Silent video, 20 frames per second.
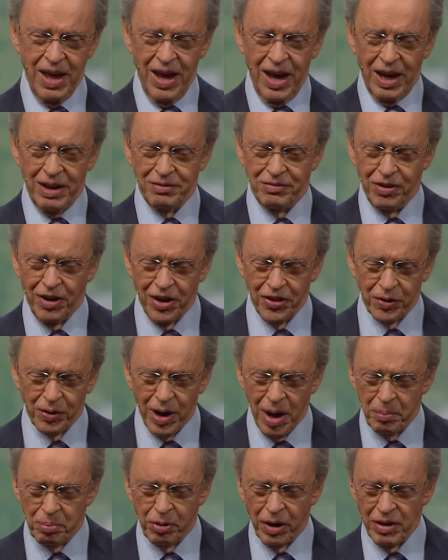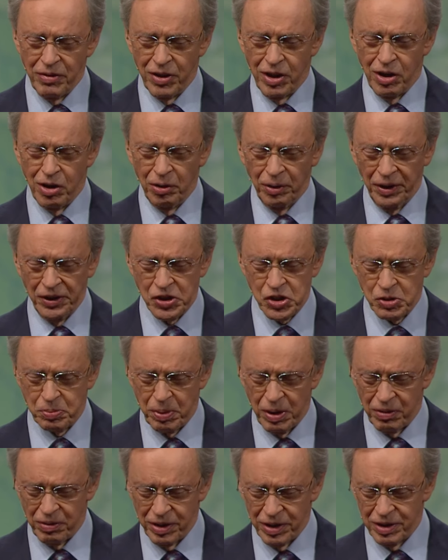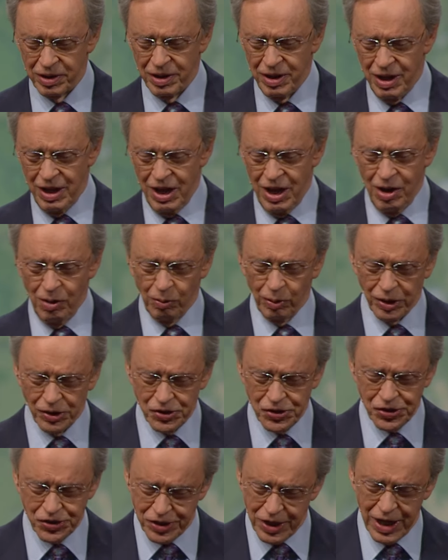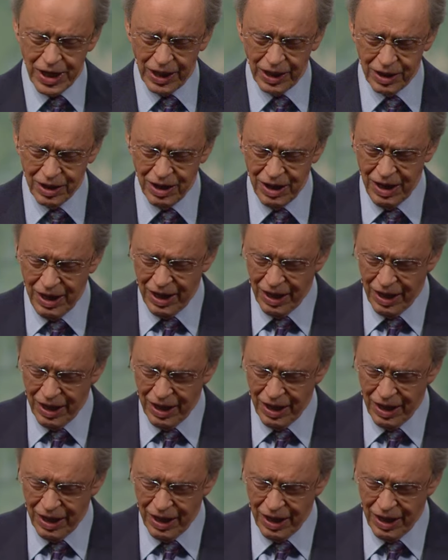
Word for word: And Father, I pray the Holy Spirit will sink